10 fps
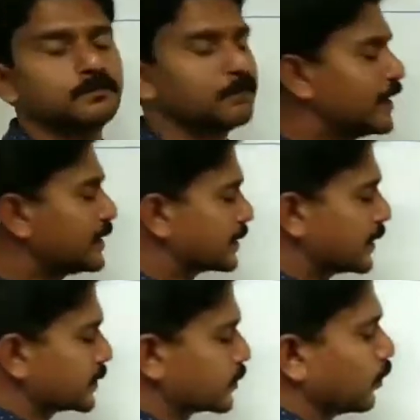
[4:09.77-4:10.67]
Five
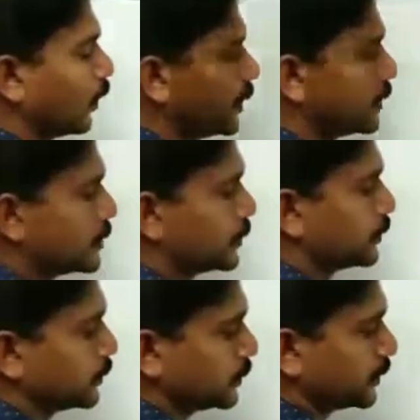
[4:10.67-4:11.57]
sides, 1,
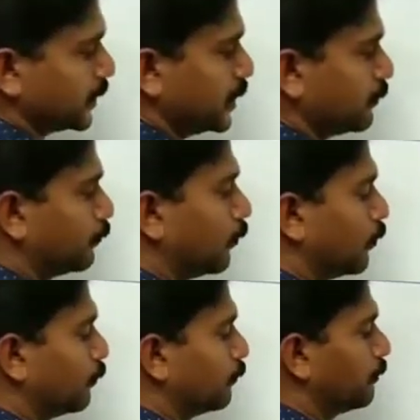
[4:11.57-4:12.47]
2, 3,
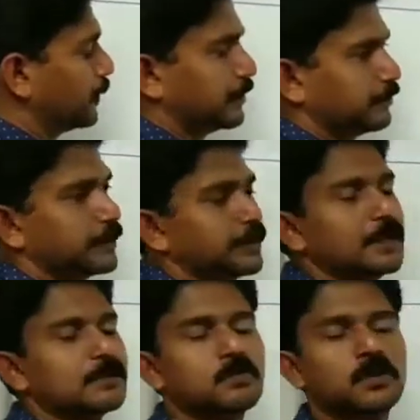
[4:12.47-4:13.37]
4, 5.
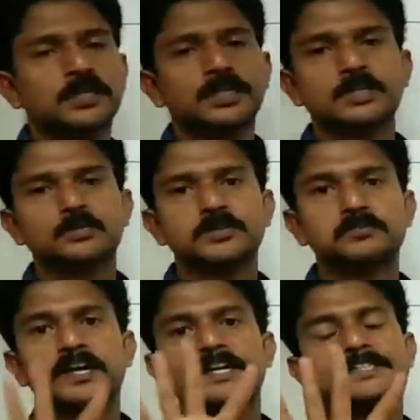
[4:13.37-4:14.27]
With
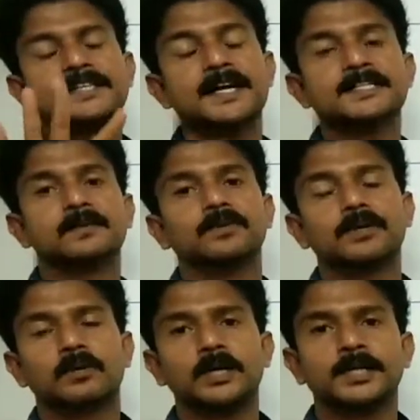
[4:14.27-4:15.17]
the five sides,
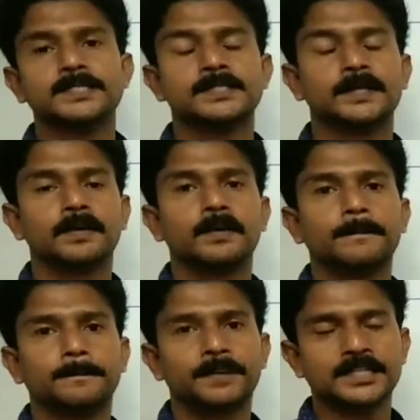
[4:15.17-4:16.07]
we call it as a
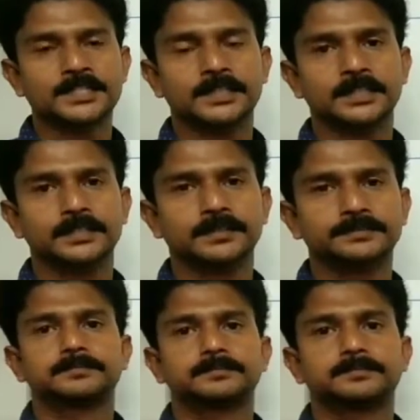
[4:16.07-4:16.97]
pentagon.
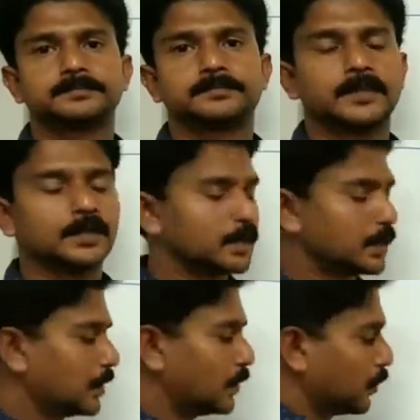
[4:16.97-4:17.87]

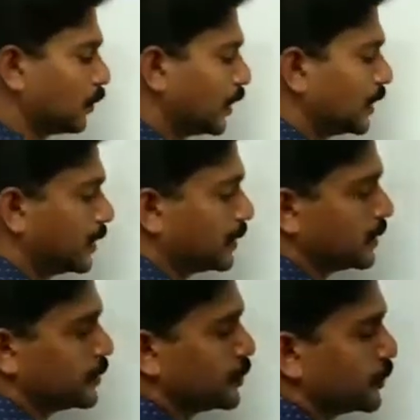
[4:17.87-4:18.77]

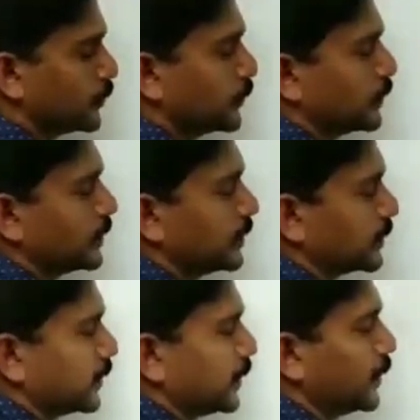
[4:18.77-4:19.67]
1, 2,
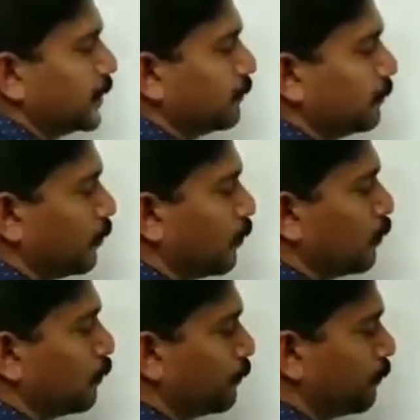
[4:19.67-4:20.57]
3,
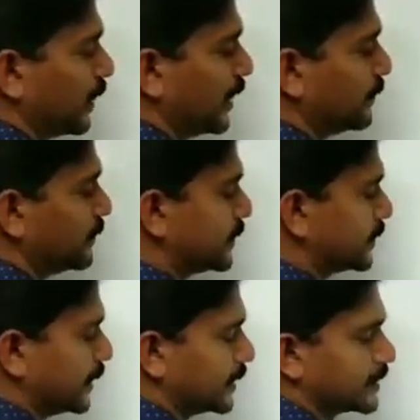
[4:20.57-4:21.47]
4, 5,
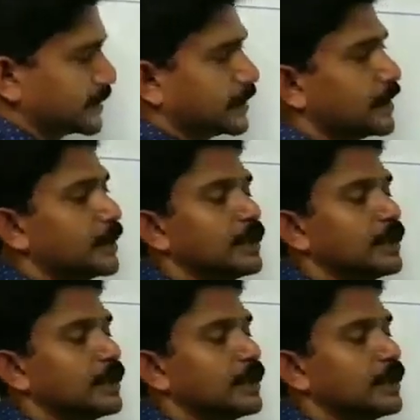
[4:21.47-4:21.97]
6.